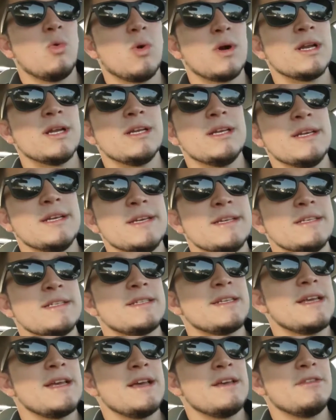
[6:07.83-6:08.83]
what it
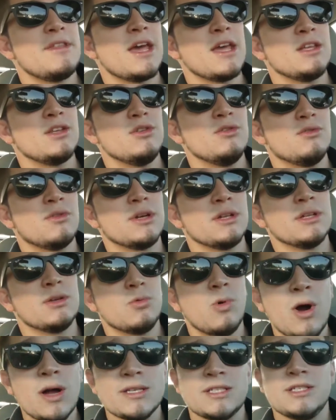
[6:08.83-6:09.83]
is that you
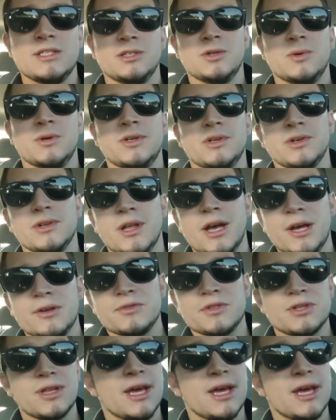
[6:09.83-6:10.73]
really want to do in your life.